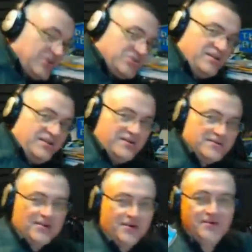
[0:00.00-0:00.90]
were
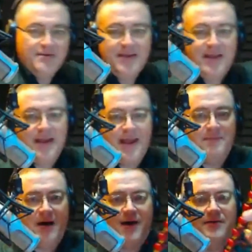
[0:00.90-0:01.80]
fashioned. Here's our
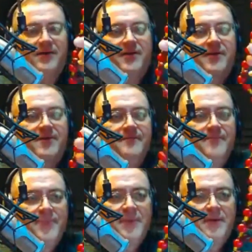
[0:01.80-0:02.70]
DNA model
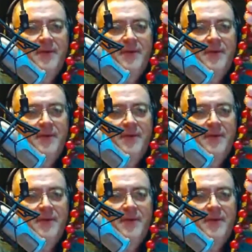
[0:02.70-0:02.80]
here.